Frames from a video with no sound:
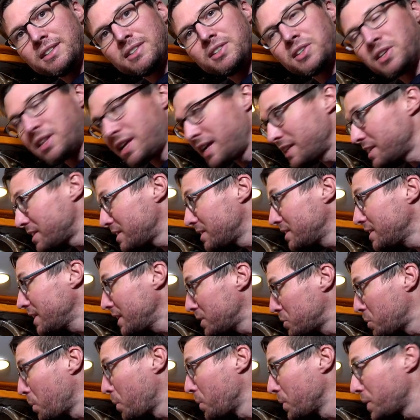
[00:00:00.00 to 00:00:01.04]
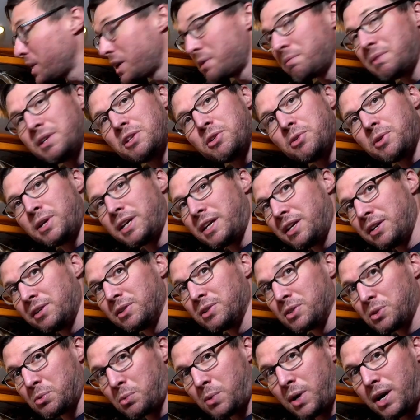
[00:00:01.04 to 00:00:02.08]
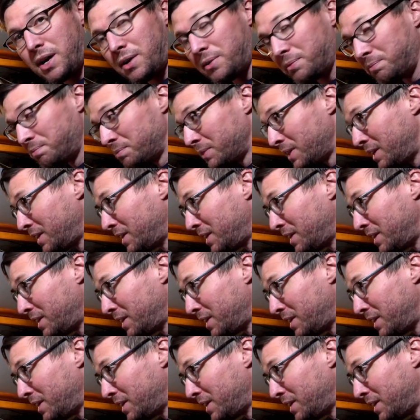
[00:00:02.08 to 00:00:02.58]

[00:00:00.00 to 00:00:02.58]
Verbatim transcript: So that's, that's what we're going to be doing here as well.